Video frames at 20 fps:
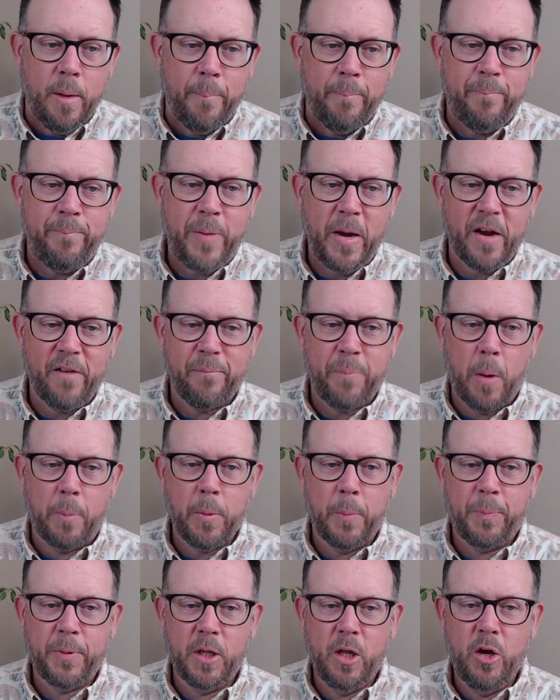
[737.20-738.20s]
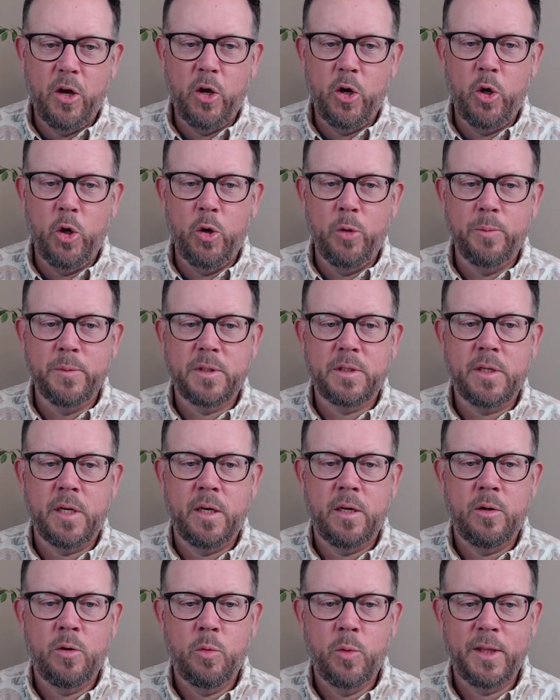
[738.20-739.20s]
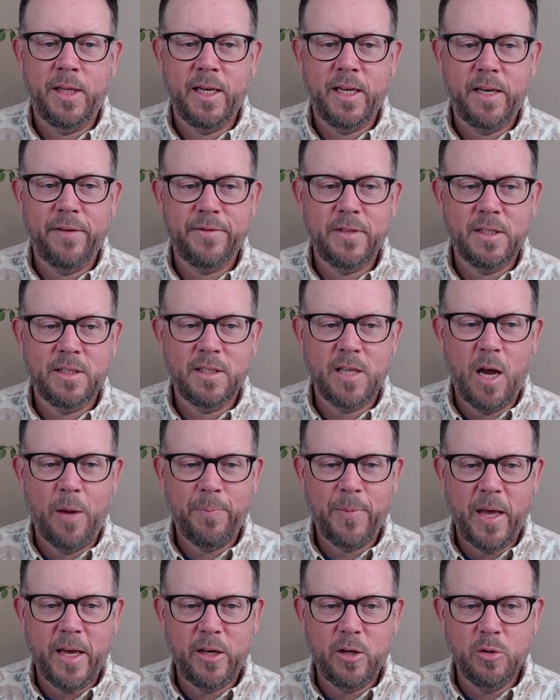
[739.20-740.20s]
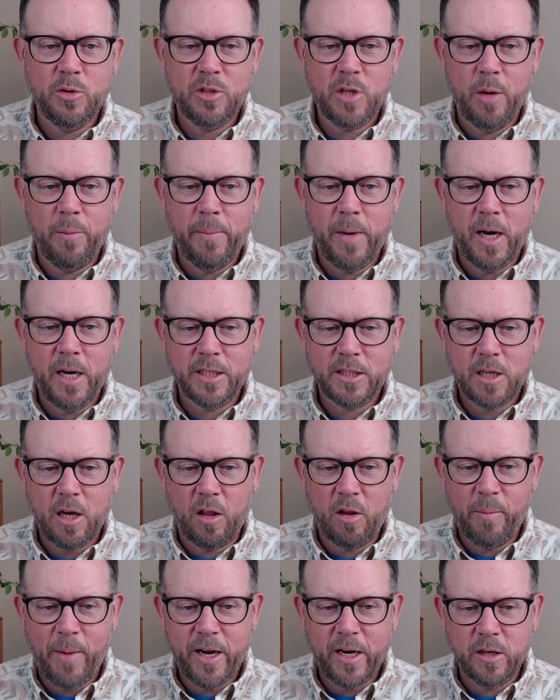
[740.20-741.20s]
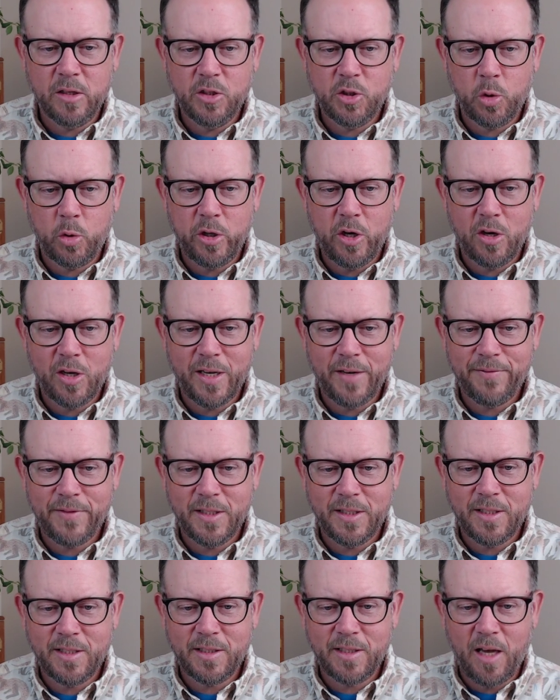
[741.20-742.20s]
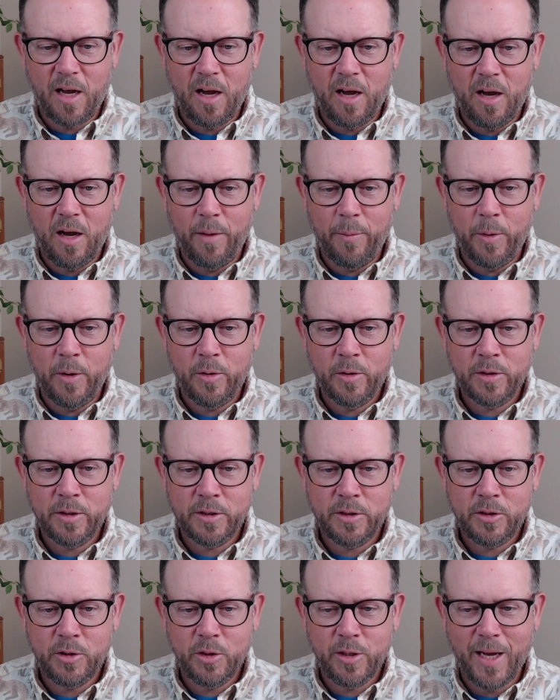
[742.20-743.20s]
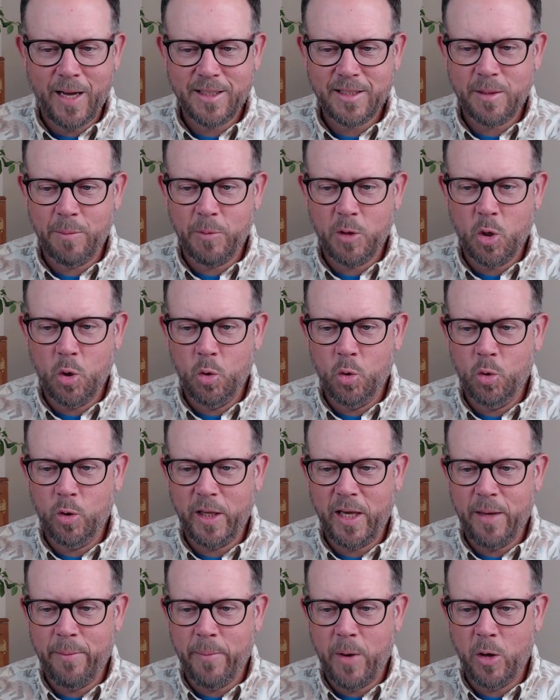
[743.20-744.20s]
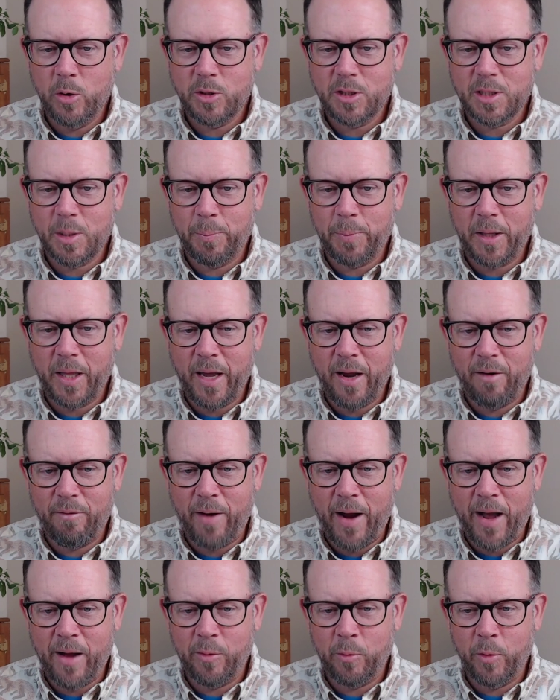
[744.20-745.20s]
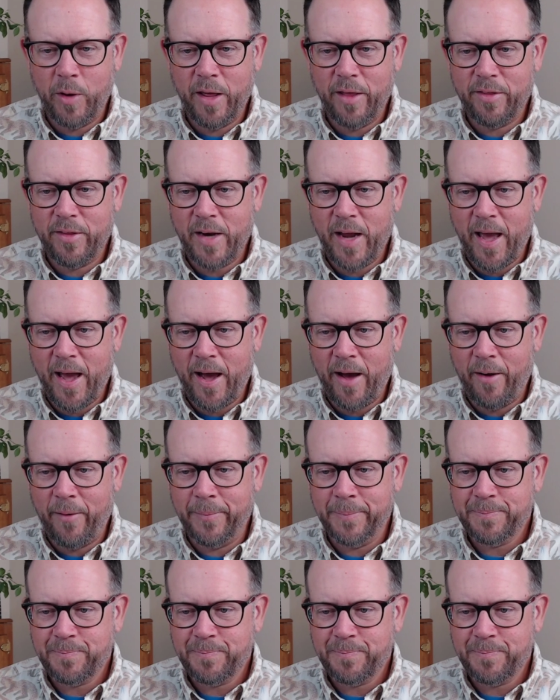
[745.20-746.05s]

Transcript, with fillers: peck of purple plumes with the gifted sub thank you so much color maker enjoy your gifted sub you got some cool emotes to play around with now.